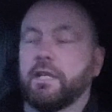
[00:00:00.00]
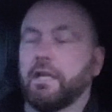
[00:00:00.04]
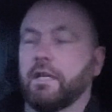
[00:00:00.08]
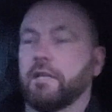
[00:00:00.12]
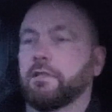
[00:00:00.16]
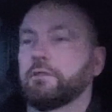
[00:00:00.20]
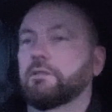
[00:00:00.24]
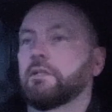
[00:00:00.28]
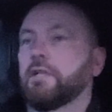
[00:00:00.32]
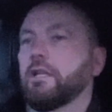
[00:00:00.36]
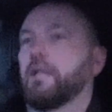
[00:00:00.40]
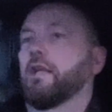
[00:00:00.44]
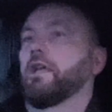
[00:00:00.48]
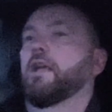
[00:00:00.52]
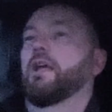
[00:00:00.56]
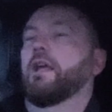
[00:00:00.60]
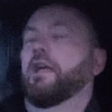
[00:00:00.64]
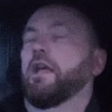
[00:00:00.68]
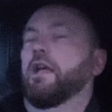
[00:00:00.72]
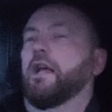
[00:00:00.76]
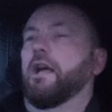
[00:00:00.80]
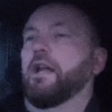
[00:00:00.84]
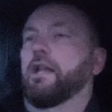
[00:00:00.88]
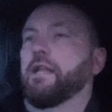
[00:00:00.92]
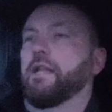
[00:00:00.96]

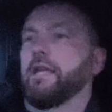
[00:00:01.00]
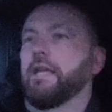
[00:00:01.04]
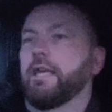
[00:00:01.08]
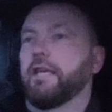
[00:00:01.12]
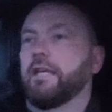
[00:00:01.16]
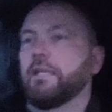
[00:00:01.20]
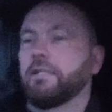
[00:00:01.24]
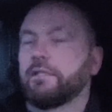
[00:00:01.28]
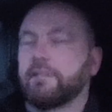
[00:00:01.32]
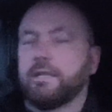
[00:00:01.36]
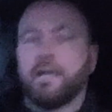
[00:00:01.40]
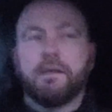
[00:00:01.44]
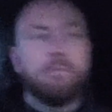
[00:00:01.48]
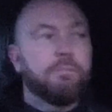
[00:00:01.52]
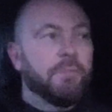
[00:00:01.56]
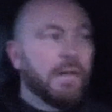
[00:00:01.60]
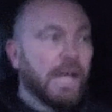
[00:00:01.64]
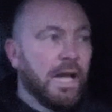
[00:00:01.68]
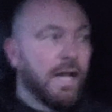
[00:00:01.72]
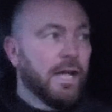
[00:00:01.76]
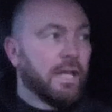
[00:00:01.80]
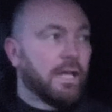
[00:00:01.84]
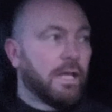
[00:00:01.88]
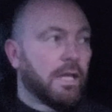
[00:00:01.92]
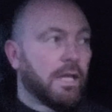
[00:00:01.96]
And he sent
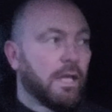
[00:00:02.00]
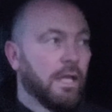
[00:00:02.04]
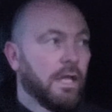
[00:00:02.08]
back